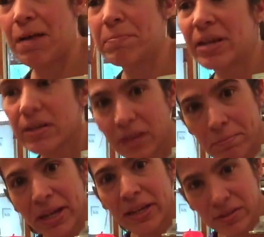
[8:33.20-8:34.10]
because I'm
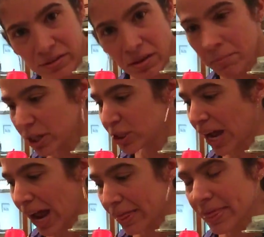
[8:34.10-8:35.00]
making so much,
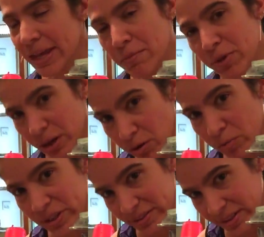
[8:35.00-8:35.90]
I think I'm gonna go
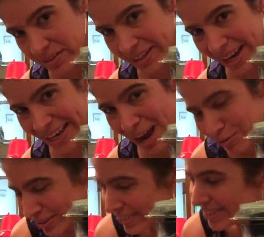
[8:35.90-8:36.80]
with the 68
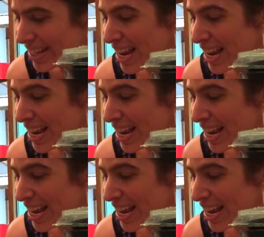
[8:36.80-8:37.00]
ounces.